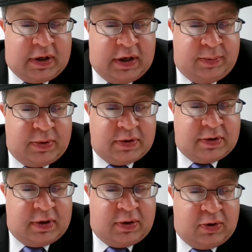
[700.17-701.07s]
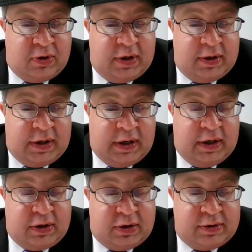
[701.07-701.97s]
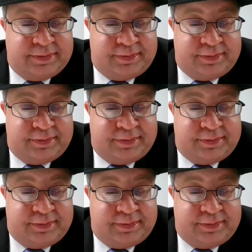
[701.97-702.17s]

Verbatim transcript: compensatory action,